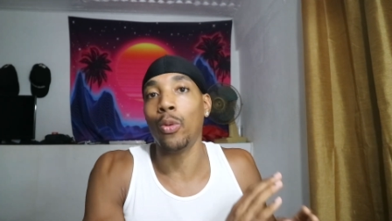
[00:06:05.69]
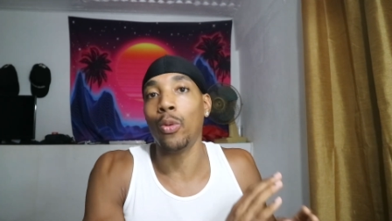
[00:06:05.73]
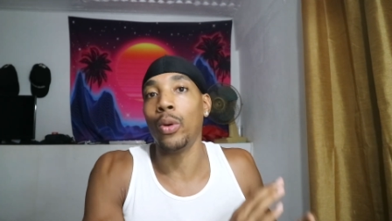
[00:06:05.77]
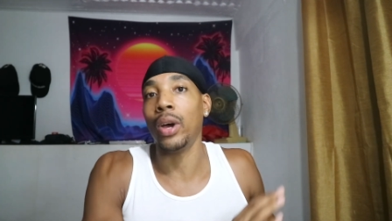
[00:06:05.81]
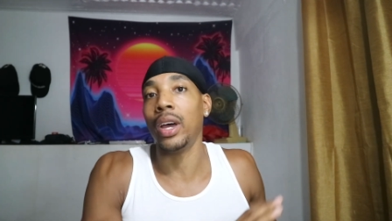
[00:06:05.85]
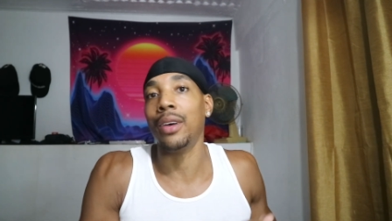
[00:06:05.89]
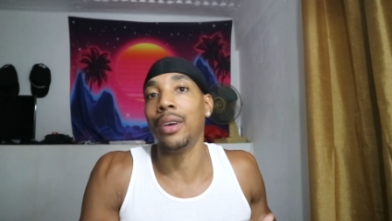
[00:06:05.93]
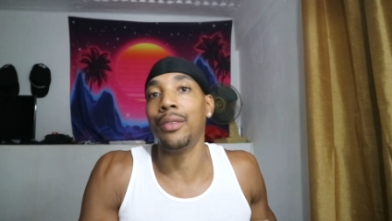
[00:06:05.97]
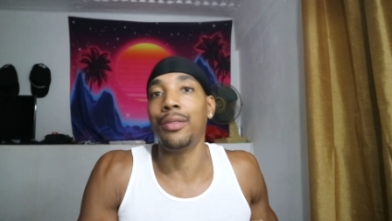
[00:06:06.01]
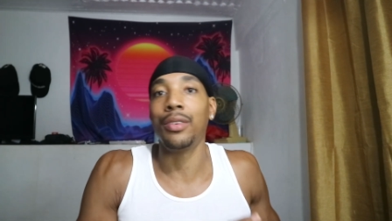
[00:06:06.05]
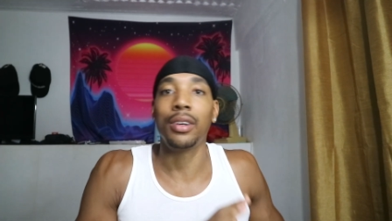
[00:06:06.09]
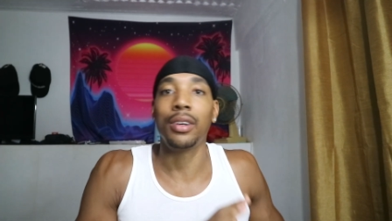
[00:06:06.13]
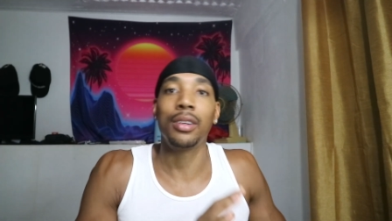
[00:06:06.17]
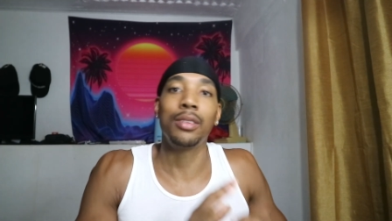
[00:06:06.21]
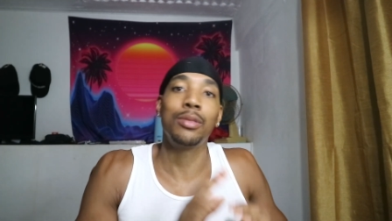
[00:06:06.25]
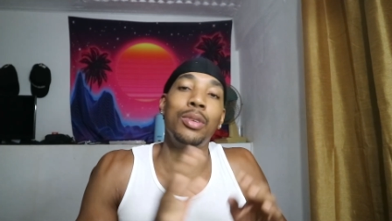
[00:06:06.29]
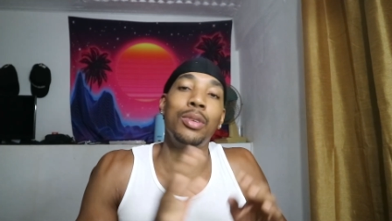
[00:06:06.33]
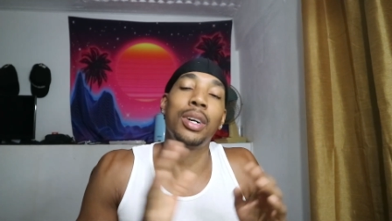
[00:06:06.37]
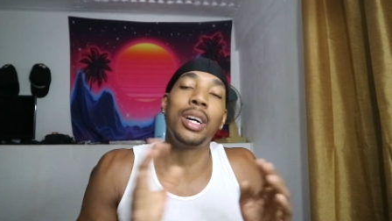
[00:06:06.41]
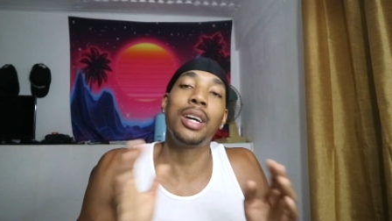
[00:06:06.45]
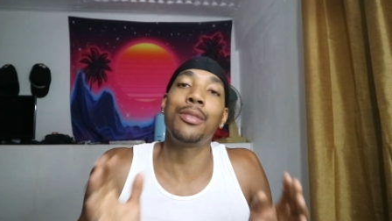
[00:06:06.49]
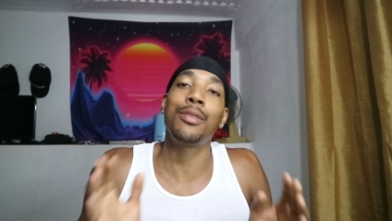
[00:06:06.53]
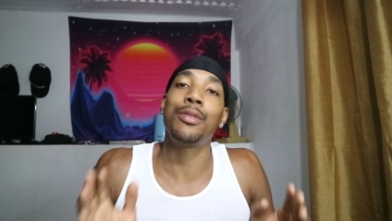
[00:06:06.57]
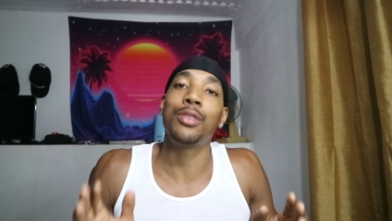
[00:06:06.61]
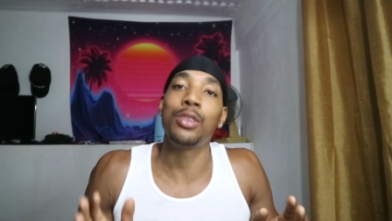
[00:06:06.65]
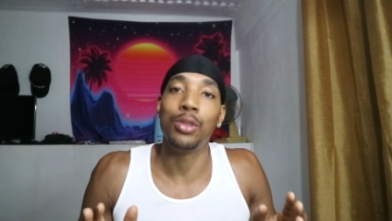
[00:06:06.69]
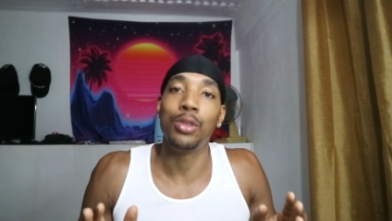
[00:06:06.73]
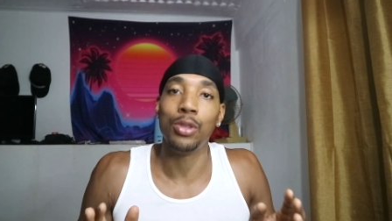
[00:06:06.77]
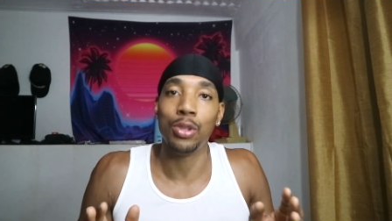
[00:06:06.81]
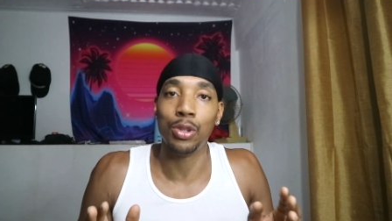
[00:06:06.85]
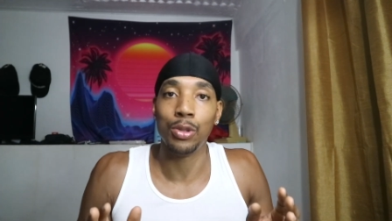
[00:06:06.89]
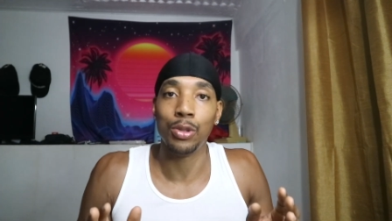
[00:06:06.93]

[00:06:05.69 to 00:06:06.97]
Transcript: or whatever you